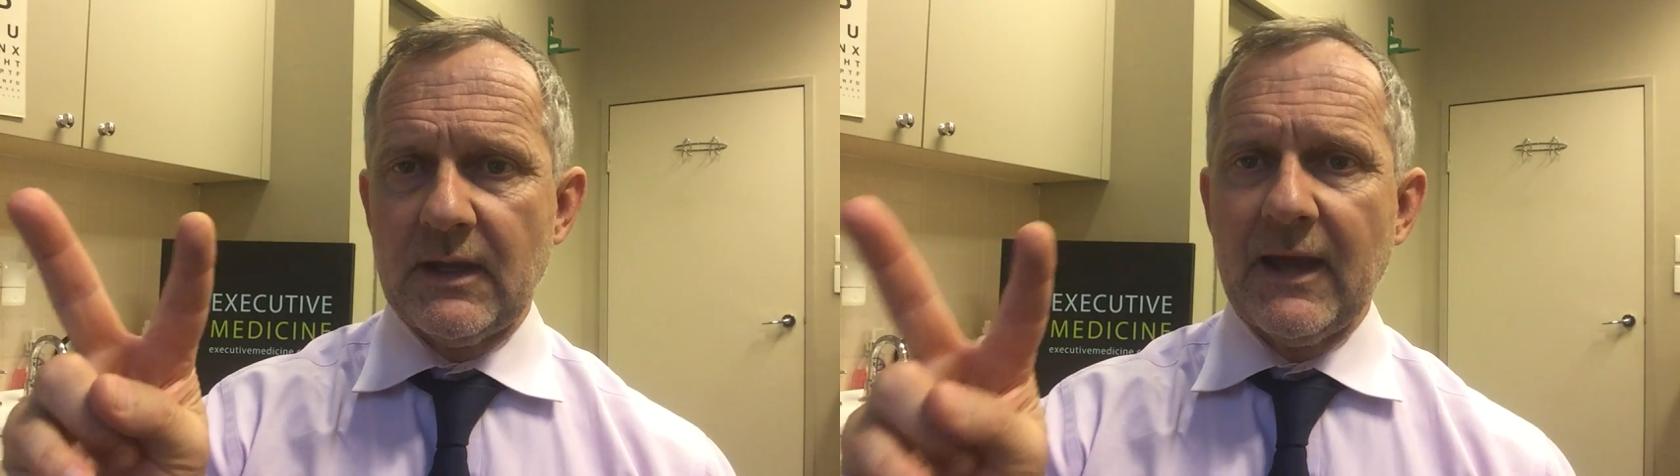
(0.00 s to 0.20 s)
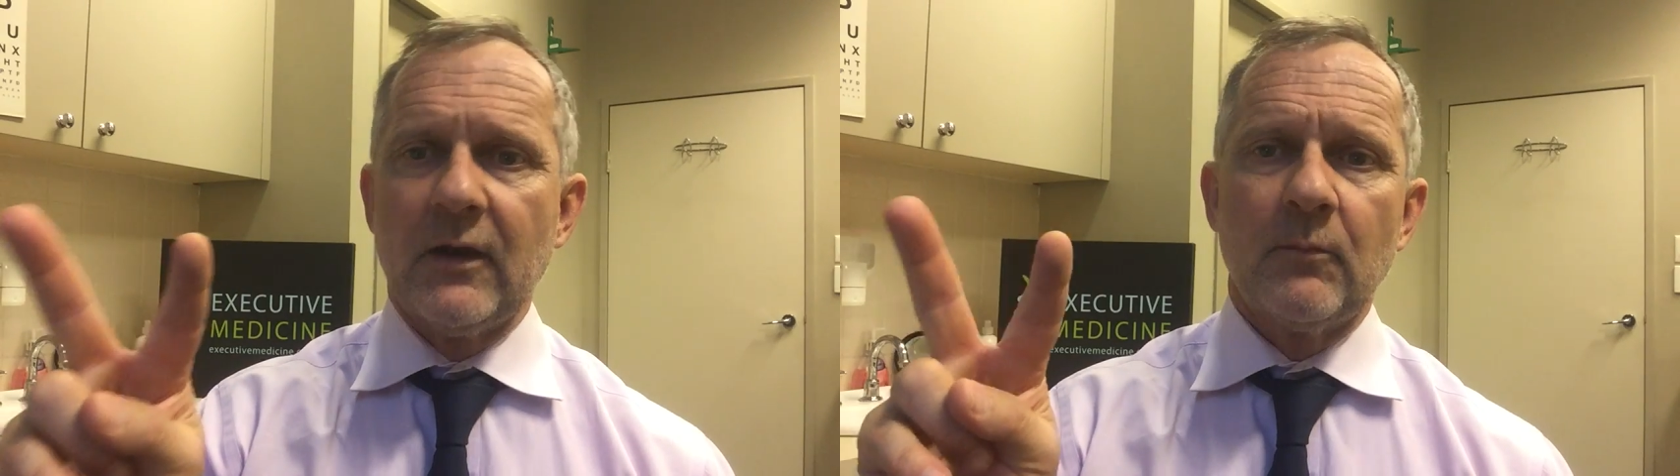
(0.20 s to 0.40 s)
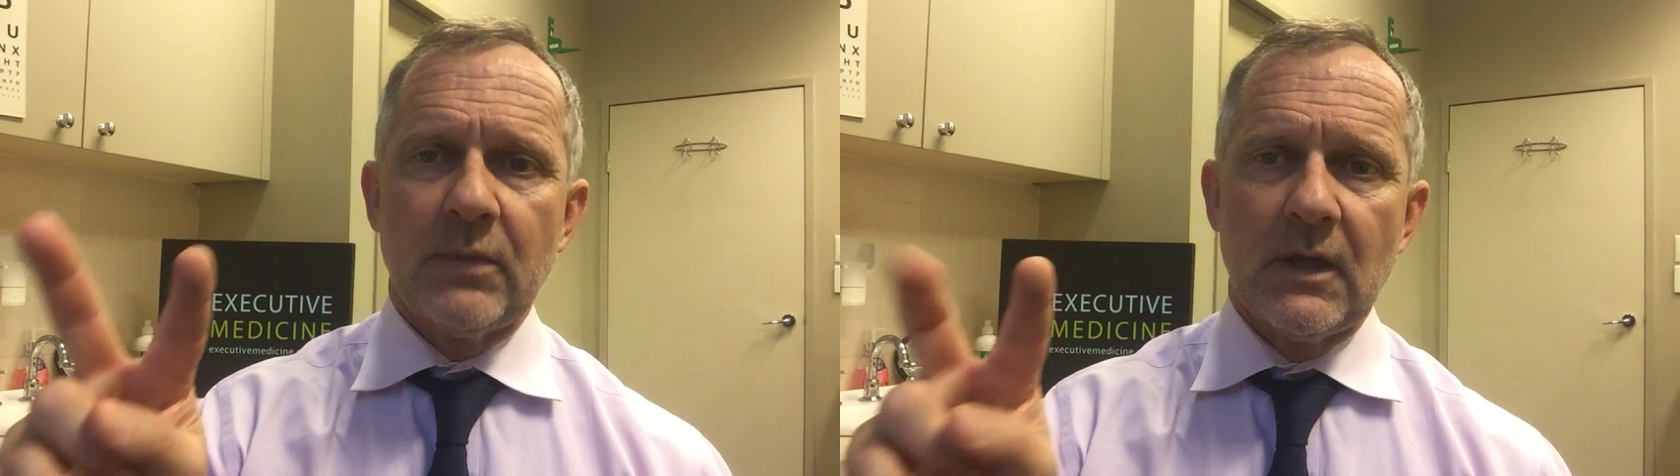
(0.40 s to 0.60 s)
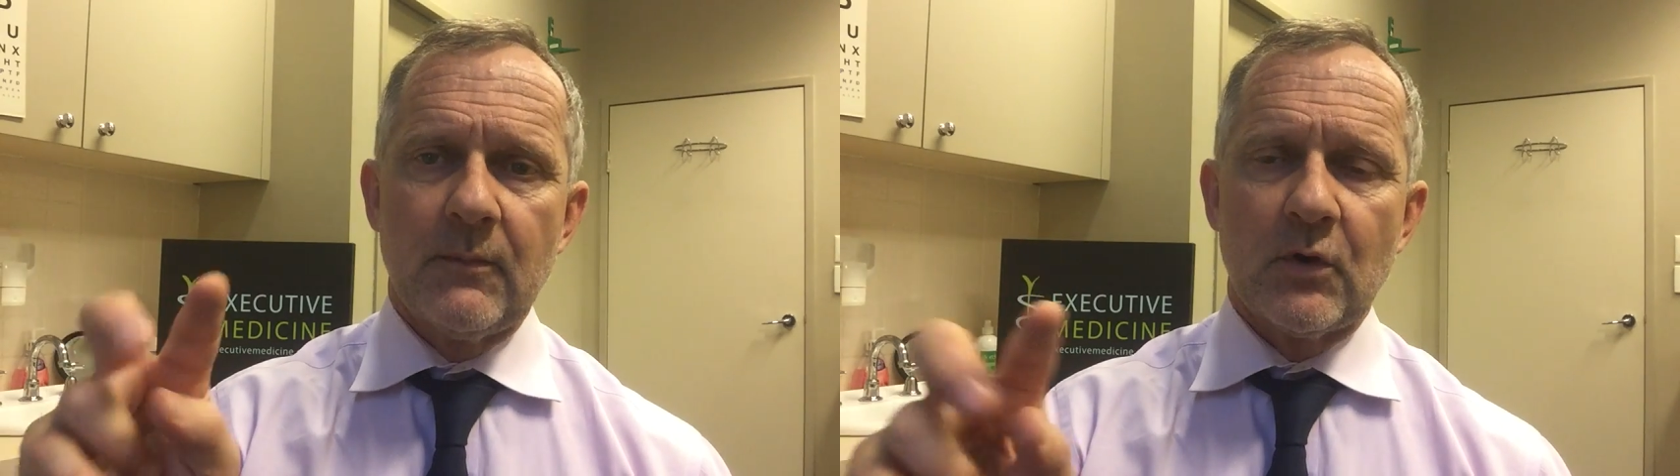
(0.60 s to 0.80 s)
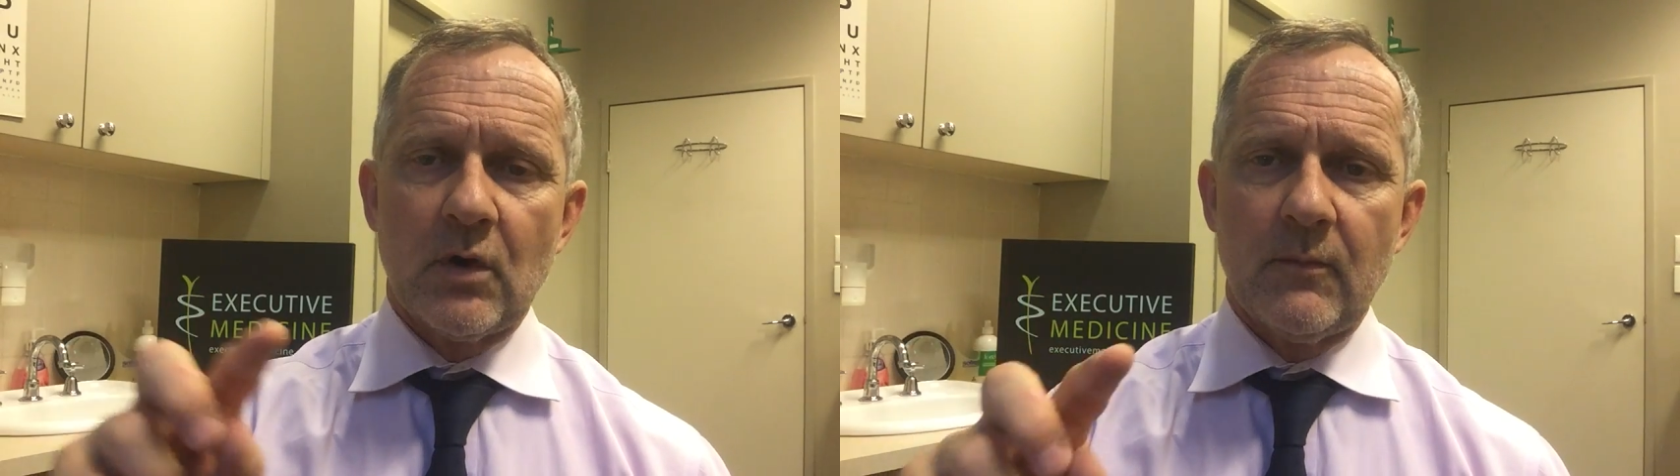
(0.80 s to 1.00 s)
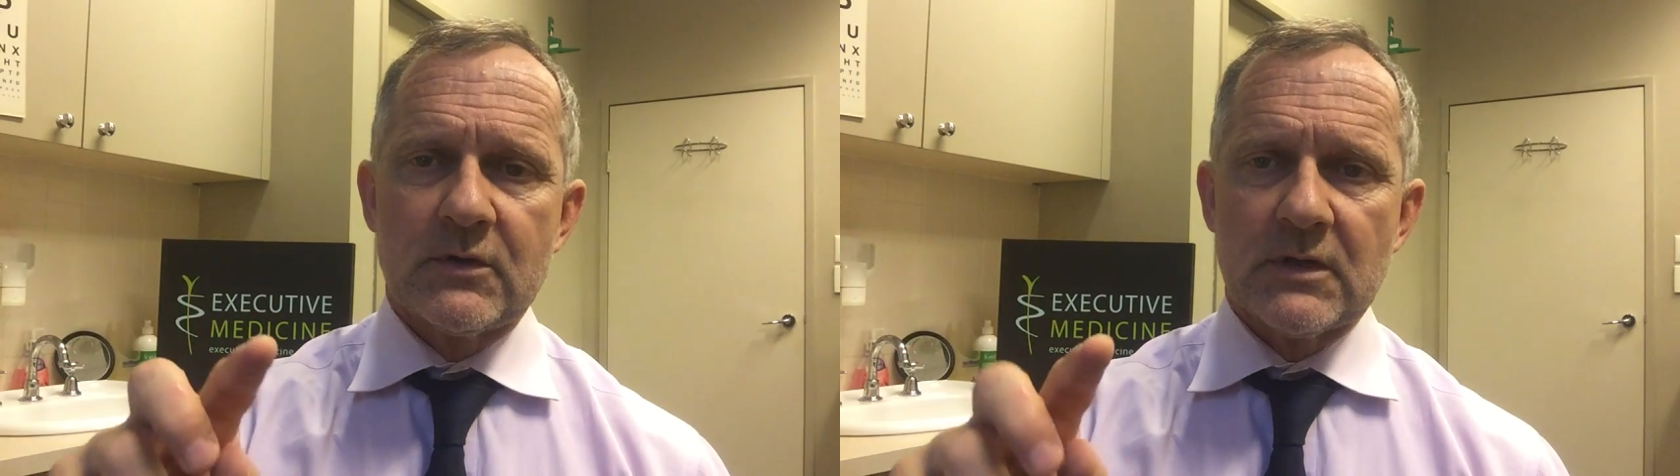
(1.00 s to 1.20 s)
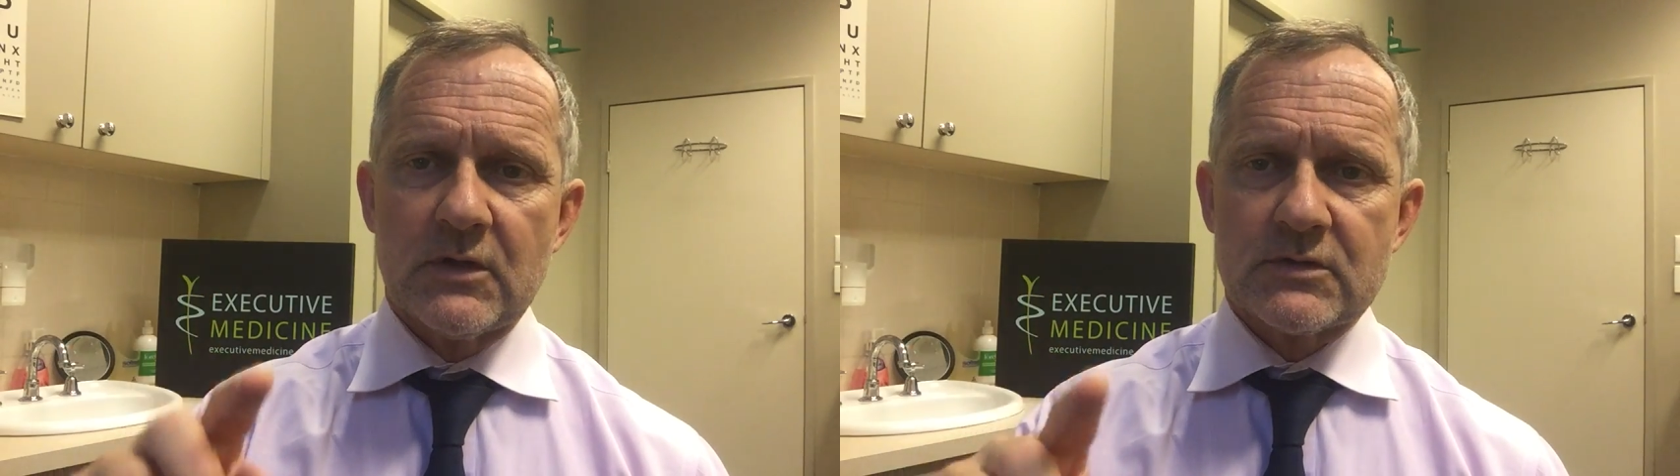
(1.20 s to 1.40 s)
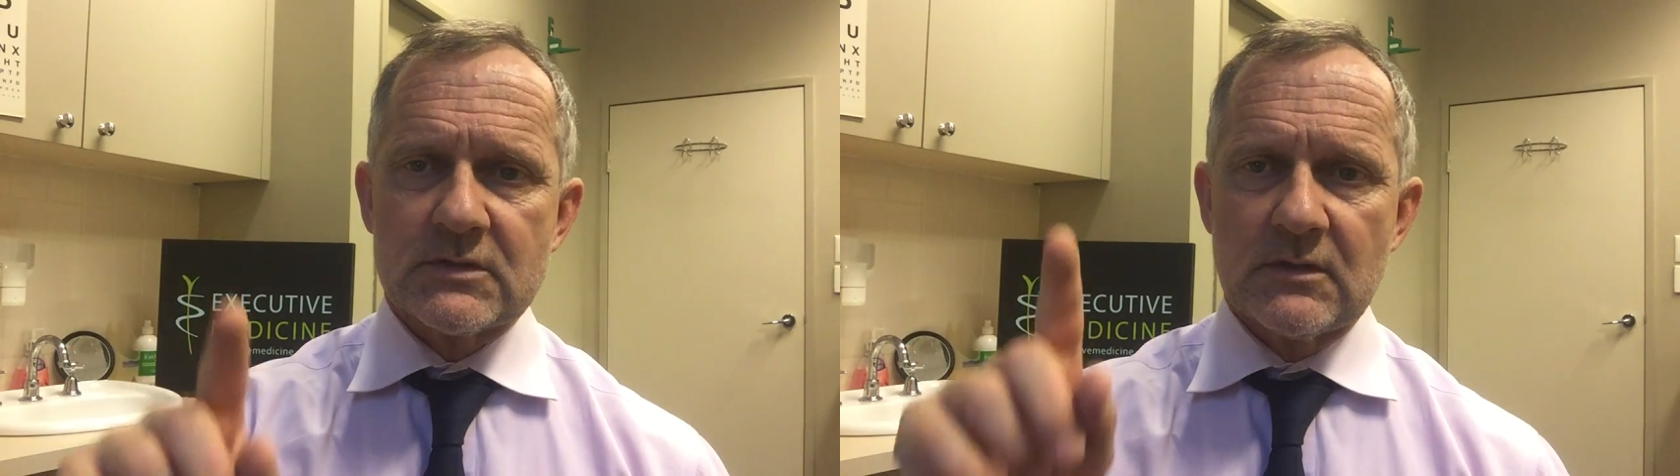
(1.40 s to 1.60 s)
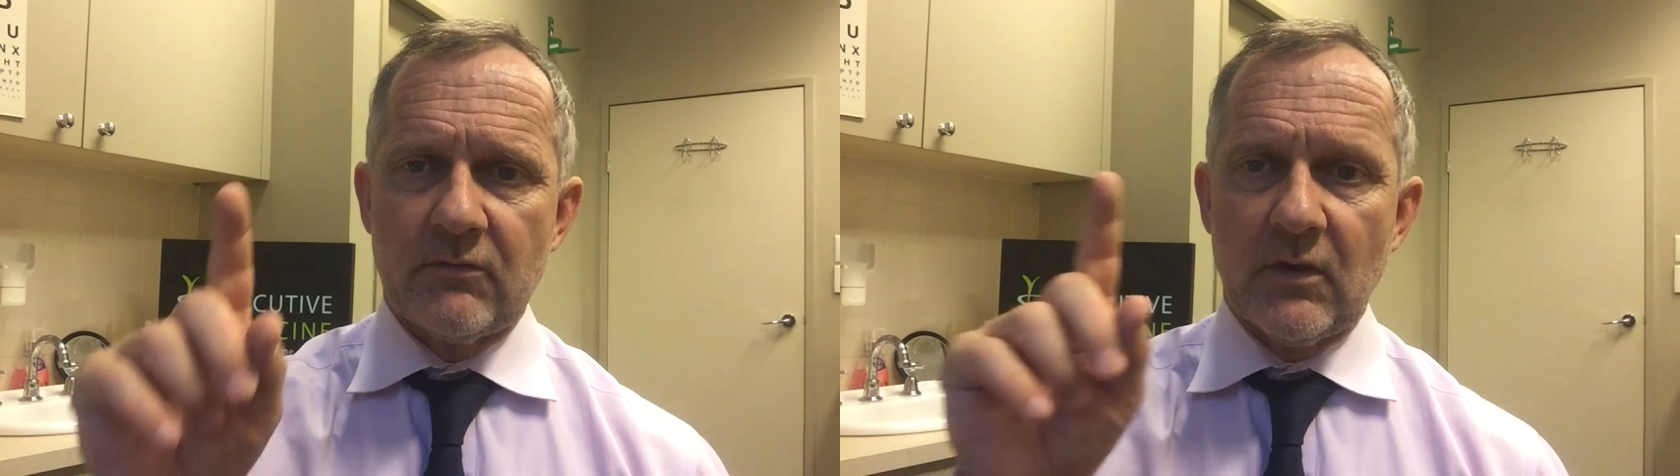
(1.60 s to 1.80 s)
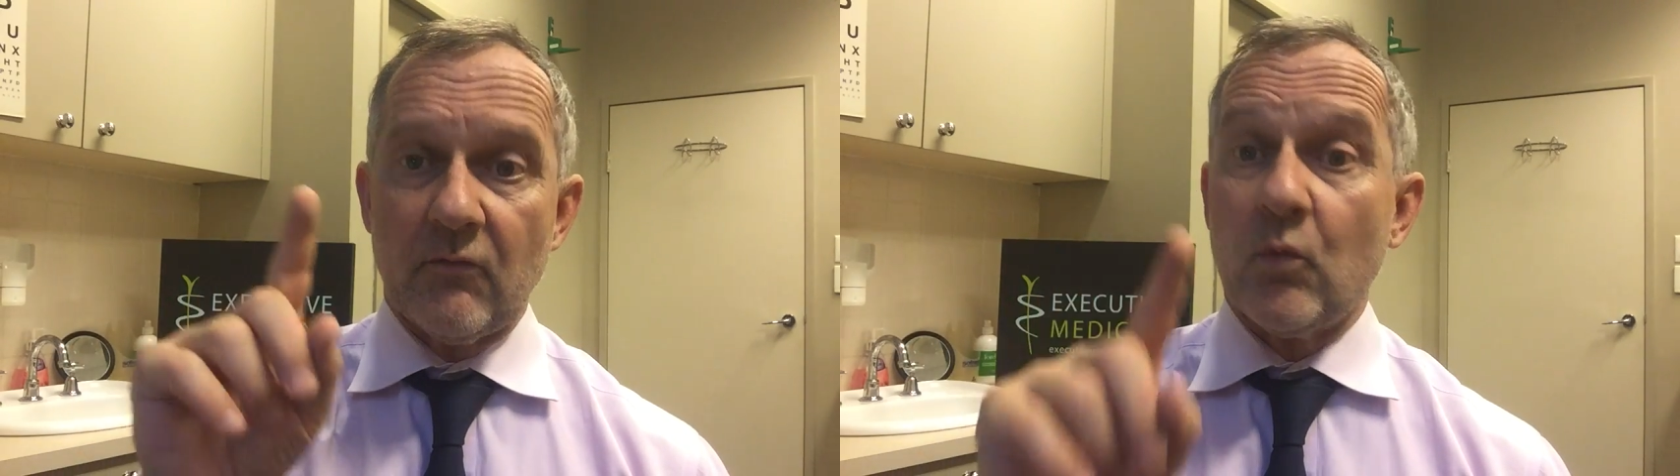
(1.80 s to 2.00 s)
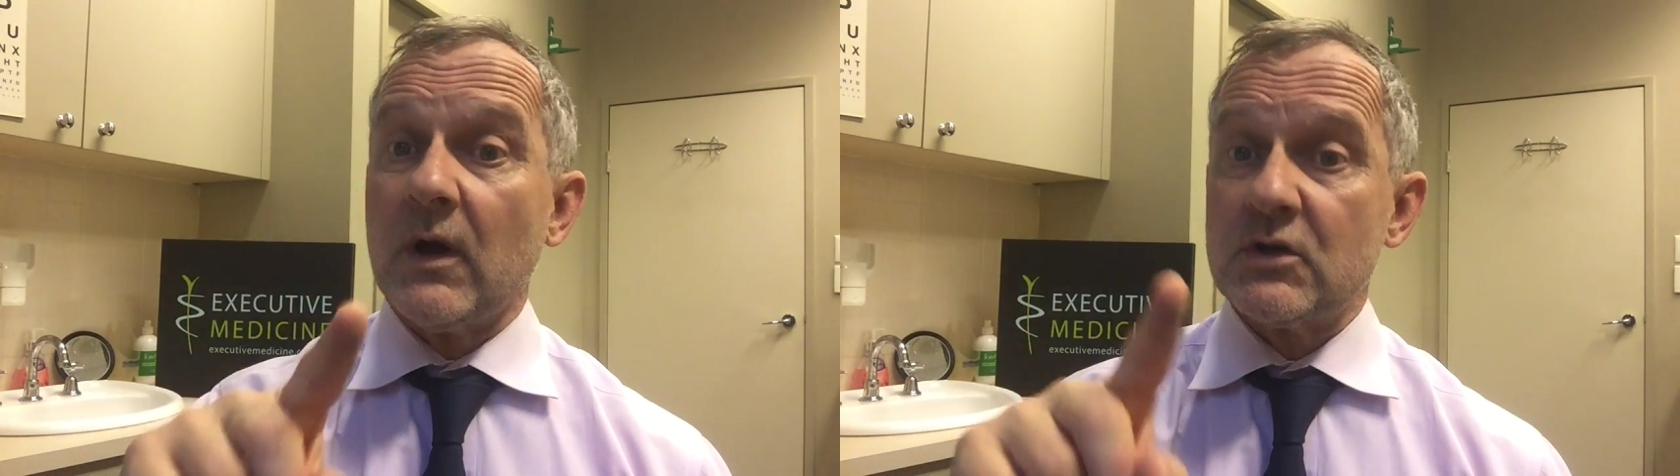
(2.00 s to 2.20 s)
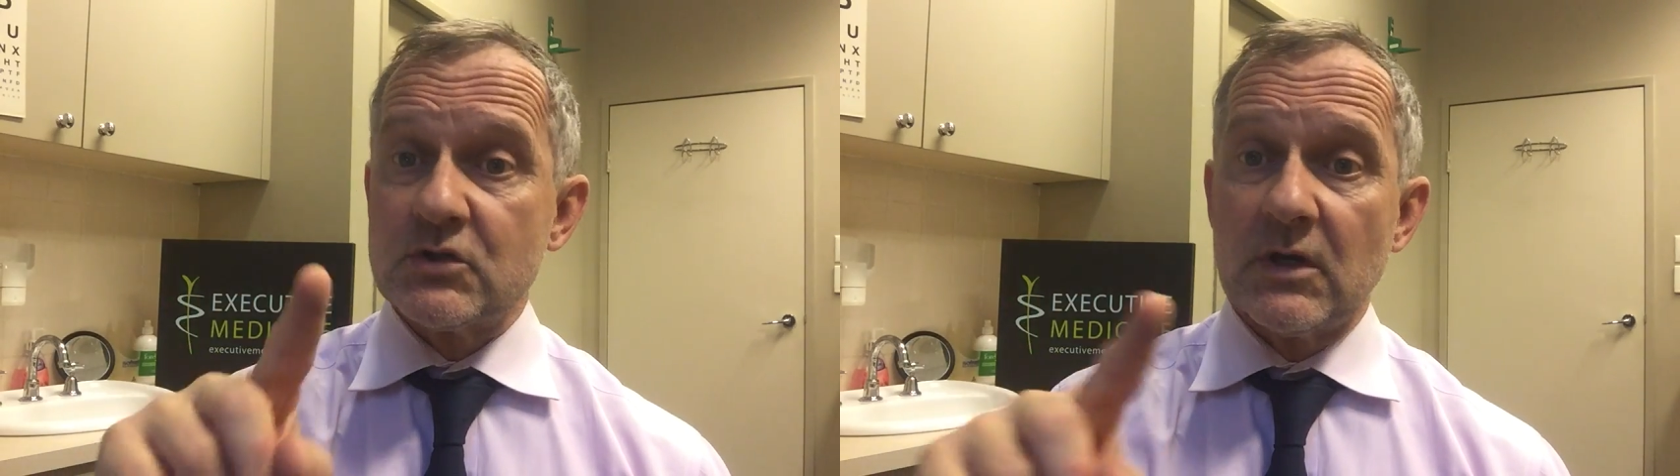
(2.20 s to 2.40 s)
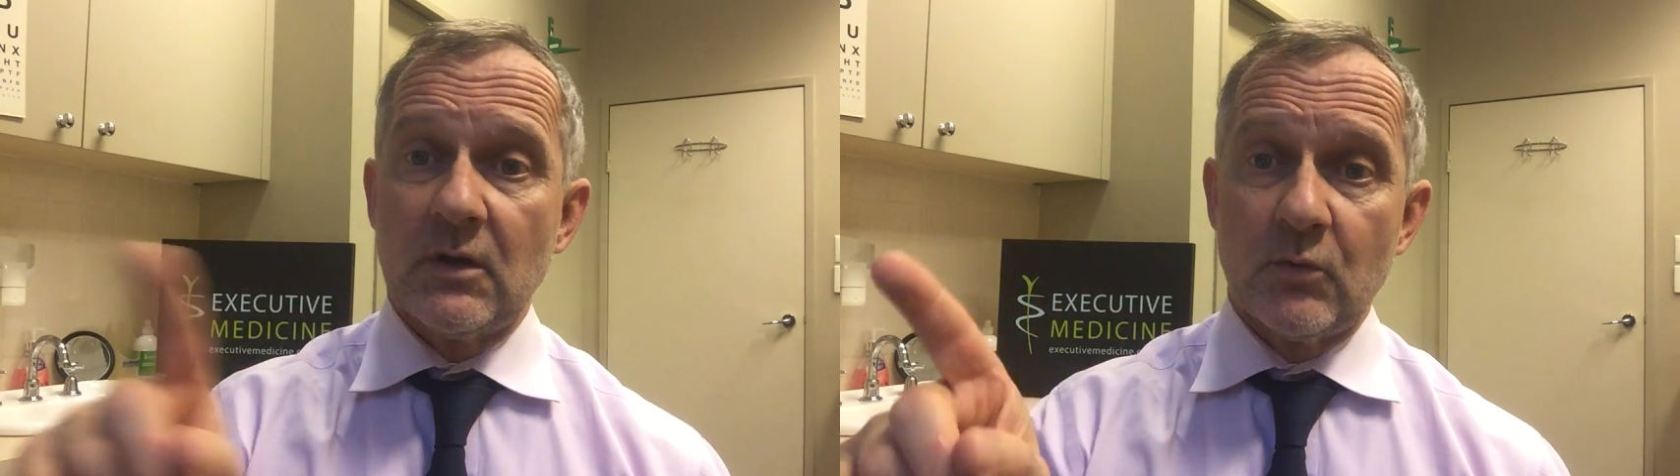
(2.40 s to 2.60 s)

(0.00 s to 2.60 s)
cannot be hemochromatosis if you have 1 gene,